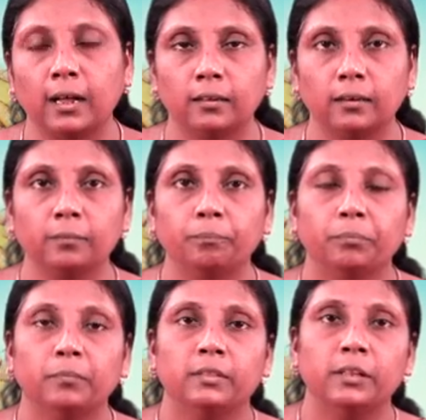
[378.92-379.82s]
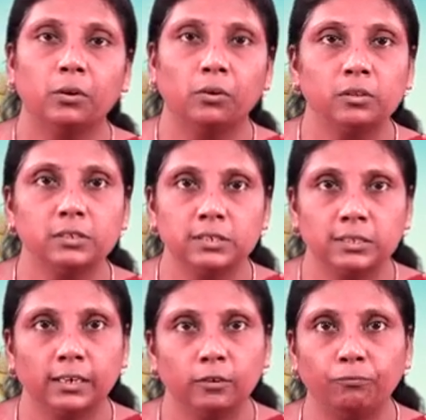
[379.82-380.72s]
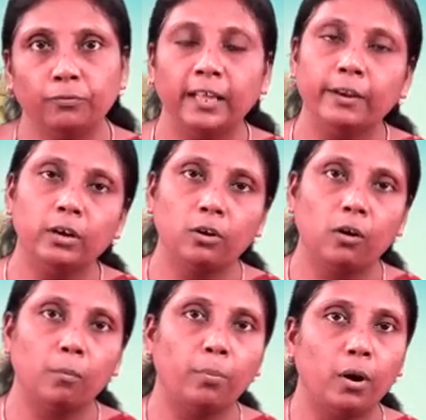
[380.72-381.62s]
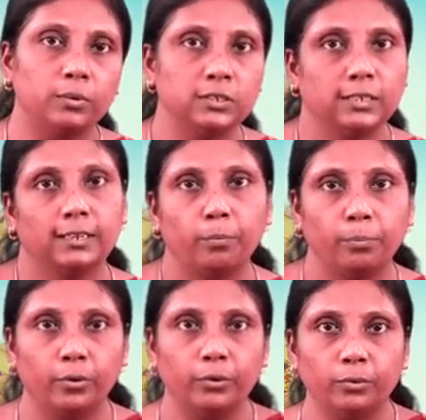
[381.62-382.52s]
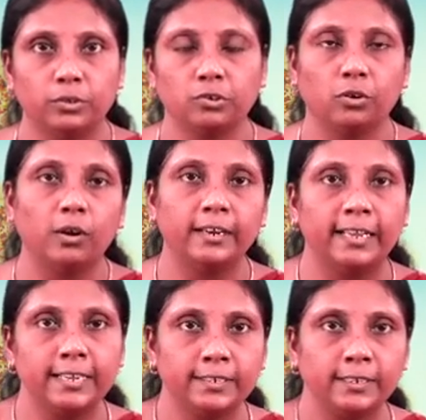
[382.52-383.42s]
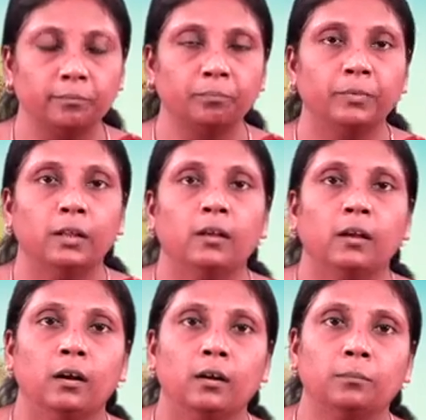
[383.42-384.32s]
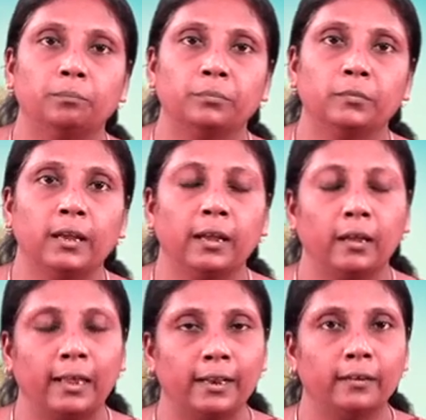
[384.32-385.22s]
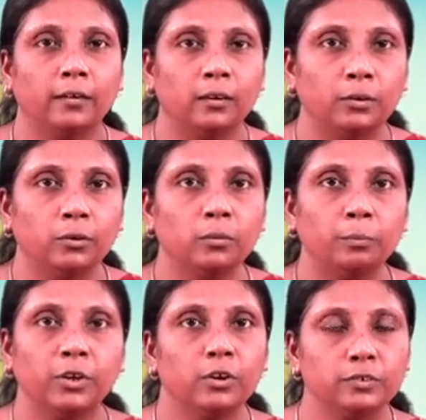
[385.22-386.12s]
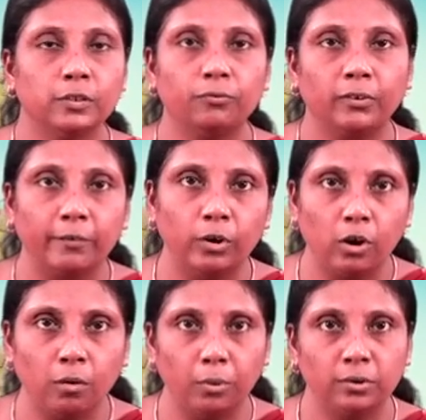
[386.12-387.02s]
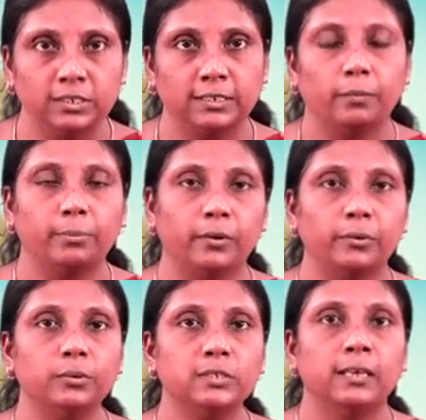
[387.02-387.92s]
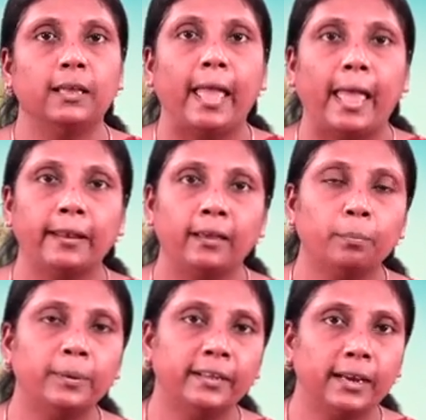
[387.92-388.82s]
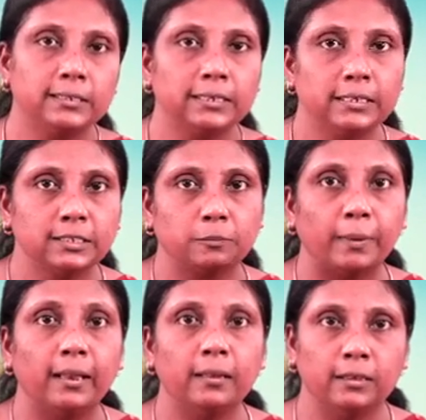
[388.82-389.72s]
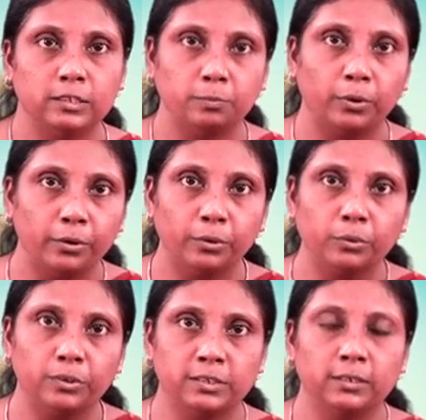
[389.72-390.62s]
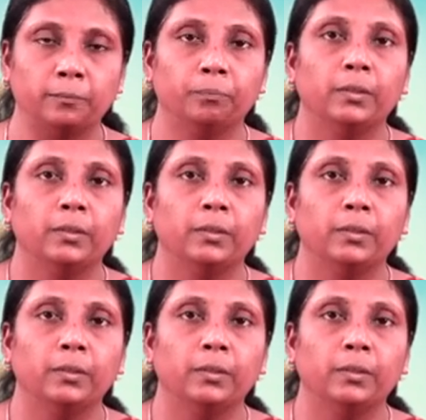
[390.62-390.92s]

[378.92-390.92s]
color, there are also certain flavor compounds that are produced on heating. Um, and uh, you know because of the flavor compounds that are produced an appetizing smell is produced